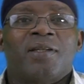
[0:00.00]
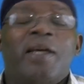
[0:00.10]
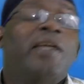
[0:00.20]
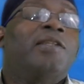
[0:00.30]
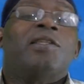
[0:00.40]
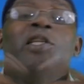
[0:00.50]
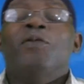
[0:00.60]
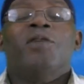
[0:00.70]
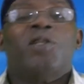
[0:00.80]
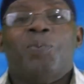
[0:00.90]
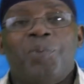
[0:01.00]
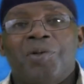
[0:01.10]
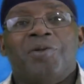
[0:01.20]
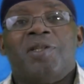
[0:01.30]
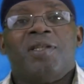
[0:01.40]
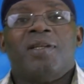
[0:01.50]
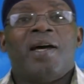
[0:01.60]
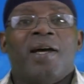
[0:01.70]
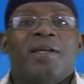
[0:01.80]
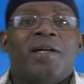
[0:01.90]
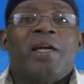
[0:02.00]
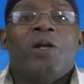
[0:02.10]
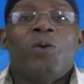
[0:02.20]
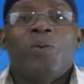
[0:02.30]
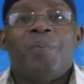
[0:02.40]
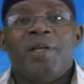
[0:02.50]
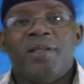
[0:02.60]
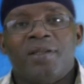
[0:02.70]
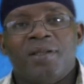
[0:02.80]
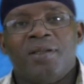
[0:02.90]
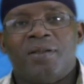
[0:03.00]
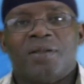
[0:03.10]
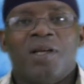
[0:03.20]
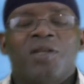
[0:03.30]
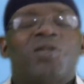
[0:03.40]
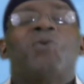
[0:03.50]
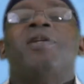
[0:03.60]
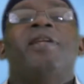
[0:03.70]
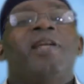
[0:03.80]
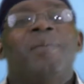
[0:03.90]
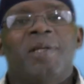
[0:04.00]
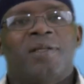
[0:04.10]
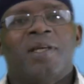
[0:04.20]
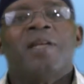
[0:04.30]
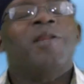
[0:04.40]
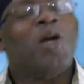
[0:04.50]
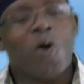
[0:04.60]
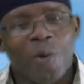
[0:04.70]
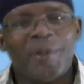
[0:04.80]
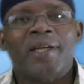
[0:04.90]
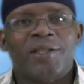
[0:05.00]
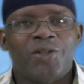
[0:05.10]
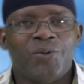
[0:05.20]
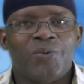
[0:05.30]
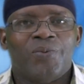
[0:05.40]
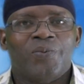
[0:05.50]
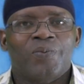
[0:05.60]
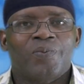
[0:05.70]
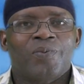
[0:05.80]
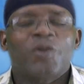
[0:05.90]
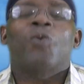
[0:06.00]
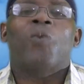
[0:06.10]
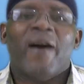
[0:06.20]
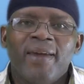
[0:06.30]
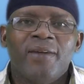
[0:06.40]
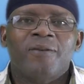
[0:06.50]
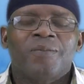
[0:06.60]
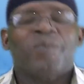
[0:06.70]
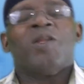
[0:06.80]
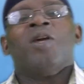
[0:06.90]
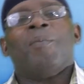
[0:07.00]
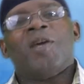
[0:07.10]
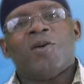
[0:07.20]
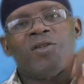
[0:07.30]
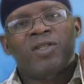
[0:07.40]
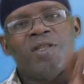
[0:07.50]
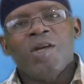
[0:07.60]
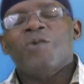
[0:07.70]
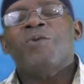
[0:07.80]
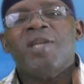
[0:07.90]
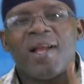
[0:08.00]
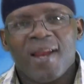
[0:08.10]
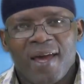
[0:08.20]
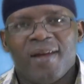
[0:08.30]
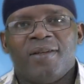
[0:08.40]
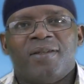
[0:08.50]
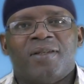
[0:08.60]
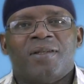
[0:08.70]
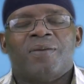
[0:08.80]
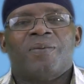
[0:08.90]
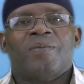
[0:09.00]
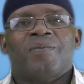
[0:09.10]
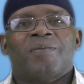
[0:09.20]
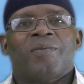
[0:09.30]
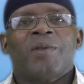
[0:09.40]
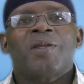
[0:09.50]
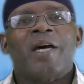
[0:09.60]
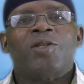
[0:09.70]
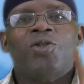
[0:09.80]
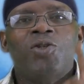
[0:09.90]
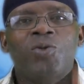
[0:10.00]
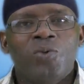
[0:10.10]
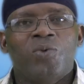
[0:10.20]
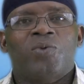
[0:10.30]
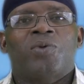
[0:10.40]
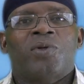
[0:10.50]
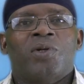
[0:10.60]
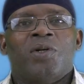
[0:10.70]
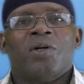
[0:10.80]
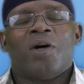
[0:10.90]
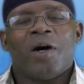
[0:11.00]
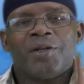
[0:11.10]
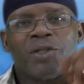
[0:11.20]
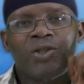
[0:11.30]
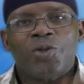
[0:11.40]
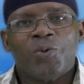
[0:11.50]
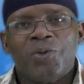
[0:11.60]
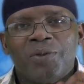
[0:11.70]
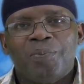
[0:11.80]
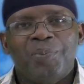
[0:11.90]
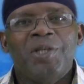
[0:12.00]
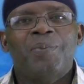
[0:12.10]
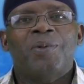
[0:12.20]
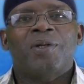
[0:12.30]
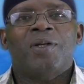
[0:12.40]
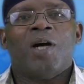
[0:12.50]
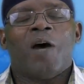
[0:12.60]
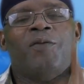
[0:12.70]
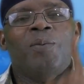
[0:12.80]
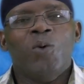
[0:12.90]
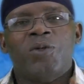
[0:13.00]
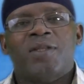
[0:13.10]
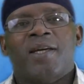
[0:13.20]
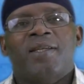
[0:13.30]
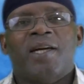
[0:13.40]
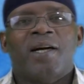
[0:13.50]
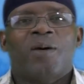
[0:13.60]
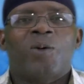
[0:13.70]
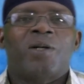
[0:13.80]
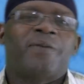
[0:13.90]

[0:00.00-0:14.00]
Against evil spirit in high and low places. So name it. They're coming at you. Why? Because they realize that you are the chosen people of the Most High Yahweh.